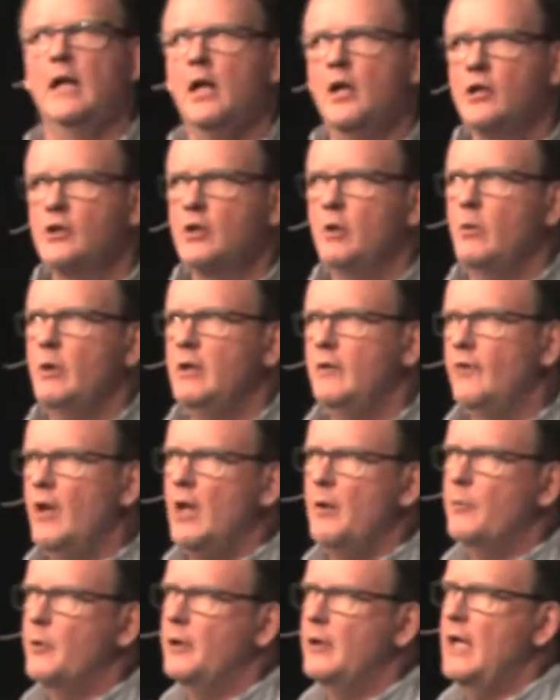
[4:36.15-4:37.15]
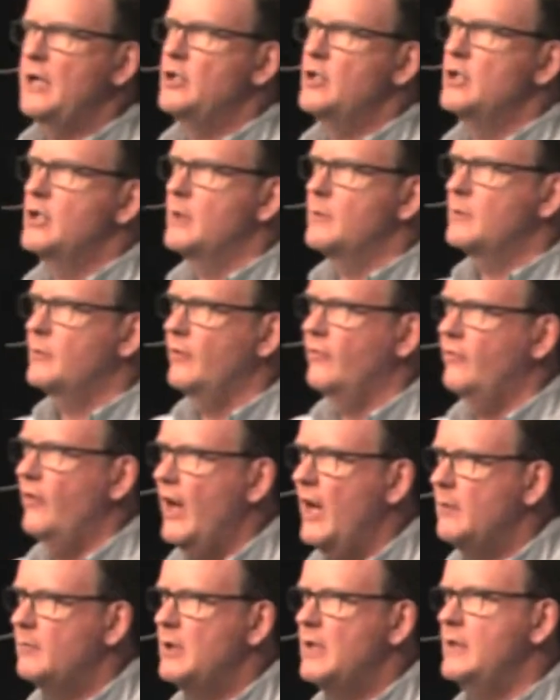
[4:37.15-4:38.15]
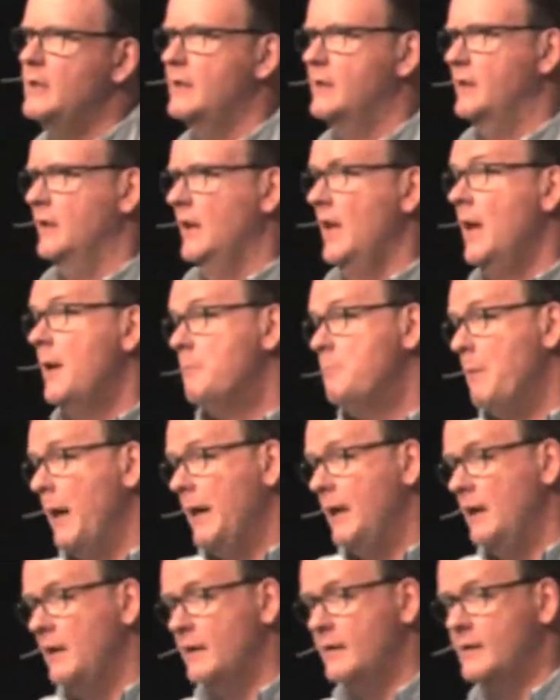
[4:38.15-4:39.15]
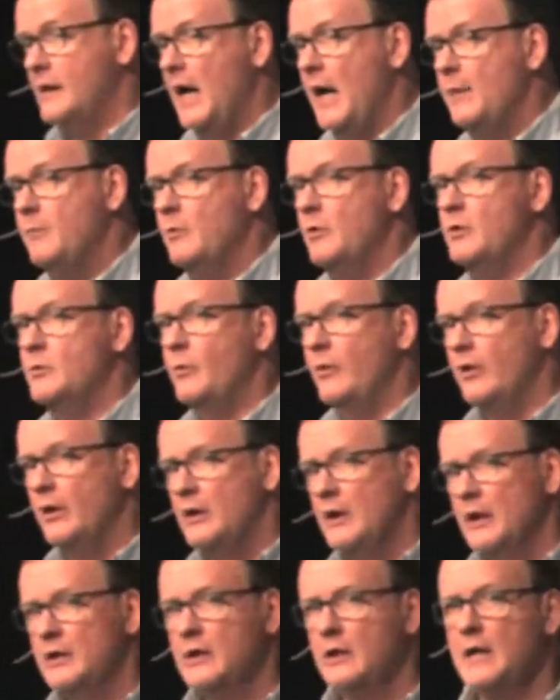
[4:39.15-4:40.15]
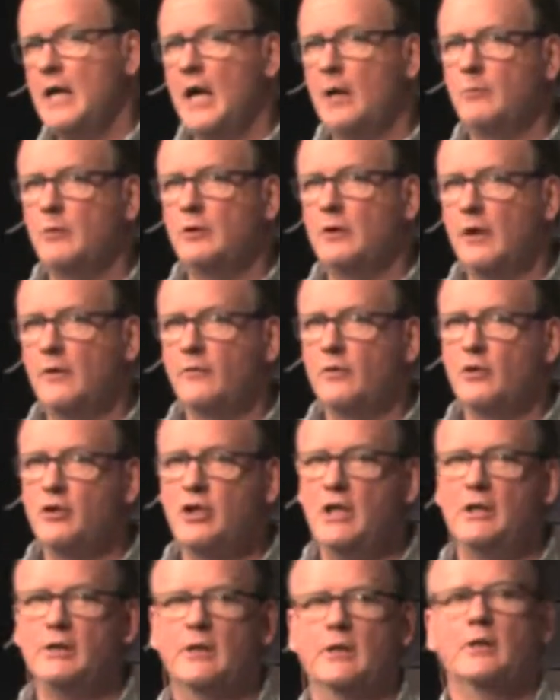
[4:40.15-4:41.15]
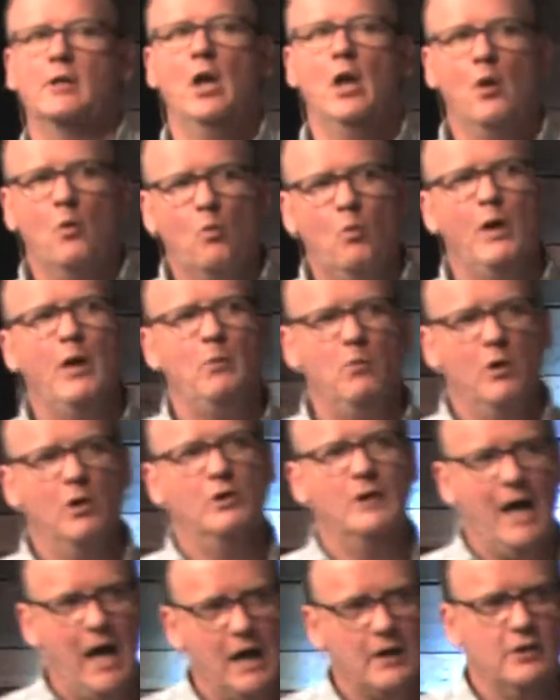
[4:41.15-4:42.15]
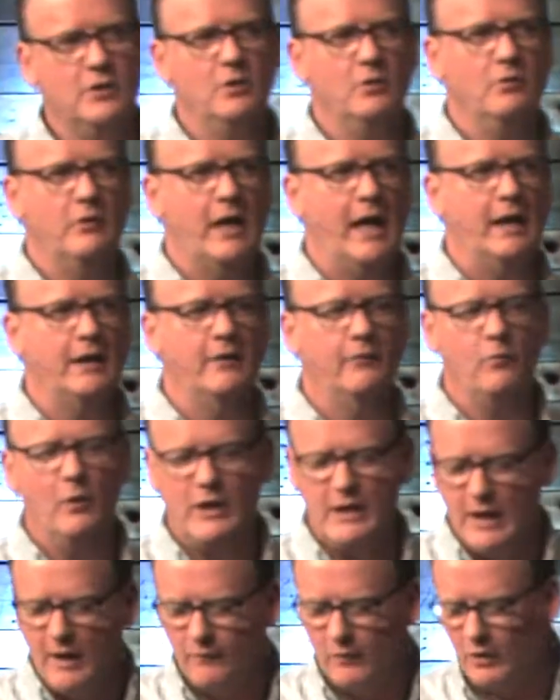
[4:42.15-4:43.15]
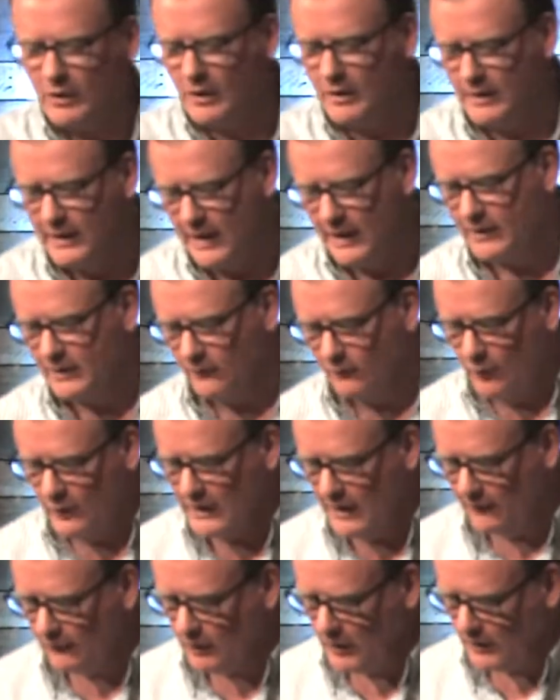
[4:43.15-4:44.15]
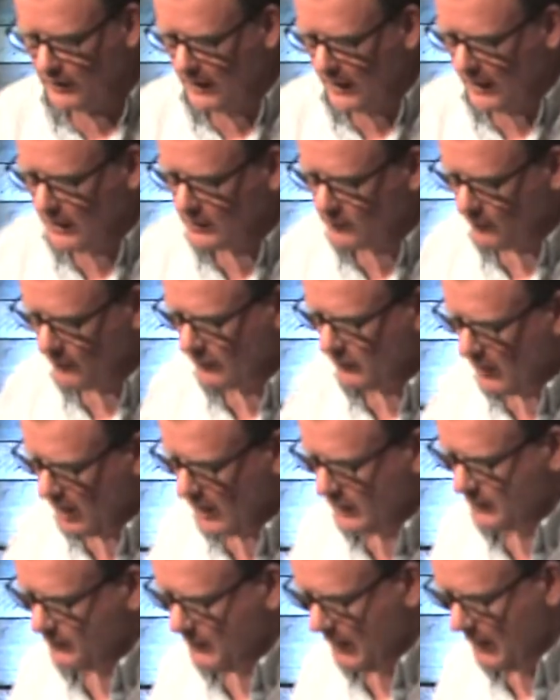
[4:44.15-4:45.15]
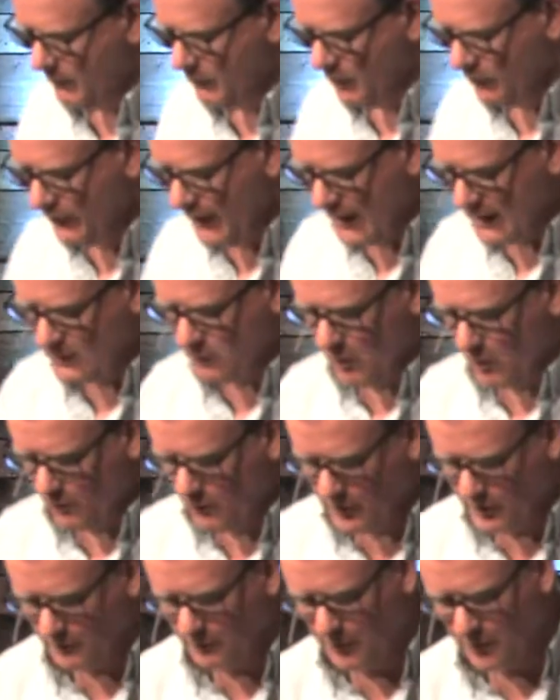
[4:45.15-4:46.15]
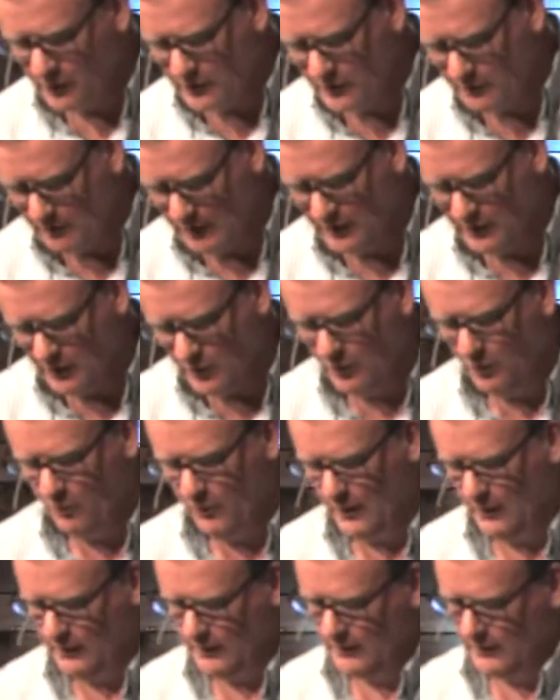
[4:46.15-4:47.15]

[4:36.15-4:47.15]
So we develop relationships with families, making disciples with an undeniable love for Jesus. We will not do that if we never connect, if we never engage with lost people, and that's what we're supposed to be doing.